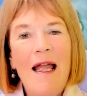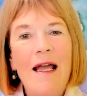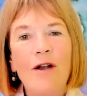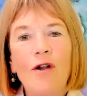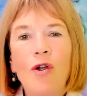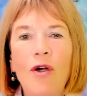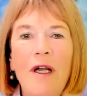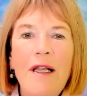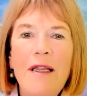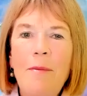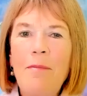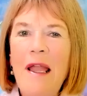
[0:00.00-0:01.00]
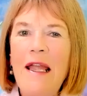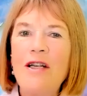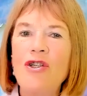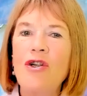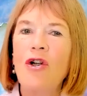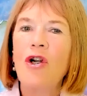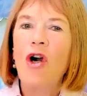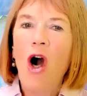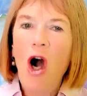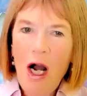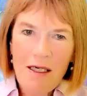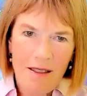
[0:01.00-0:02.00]
and look at the major
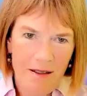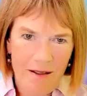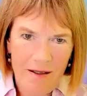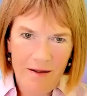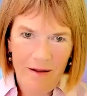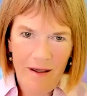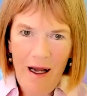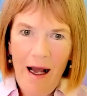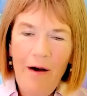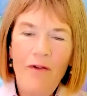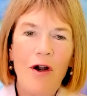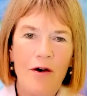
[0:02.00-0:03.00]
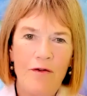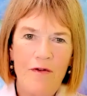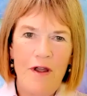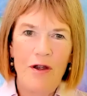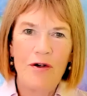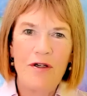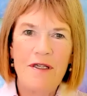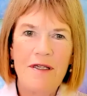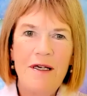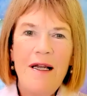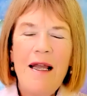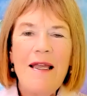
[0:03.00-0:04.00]
causes of our
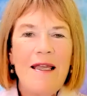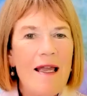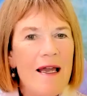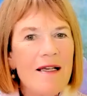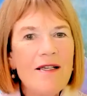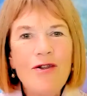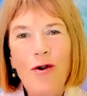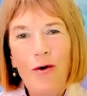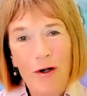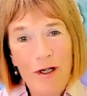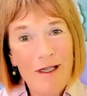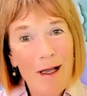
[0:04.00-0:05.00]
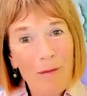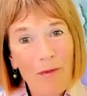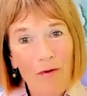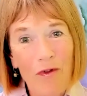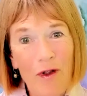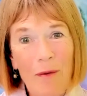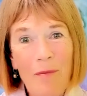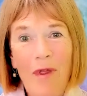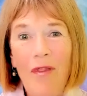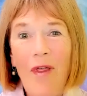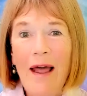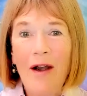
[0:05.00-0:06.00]
fears? Yes, there are some of them
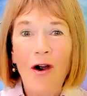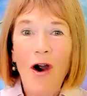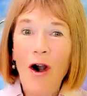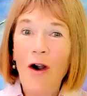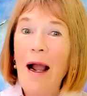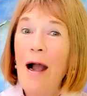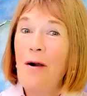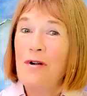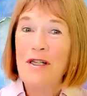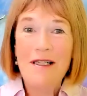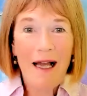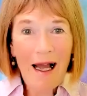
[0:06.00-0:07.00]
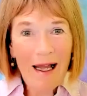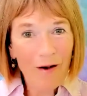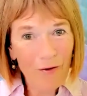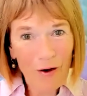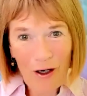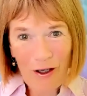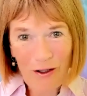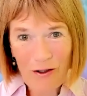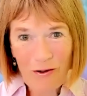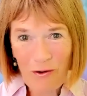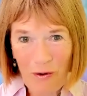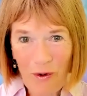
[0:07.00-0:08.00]
that are outside of our
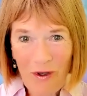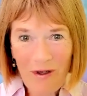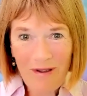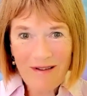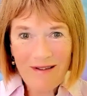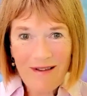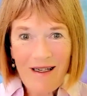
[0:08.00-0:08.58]
control,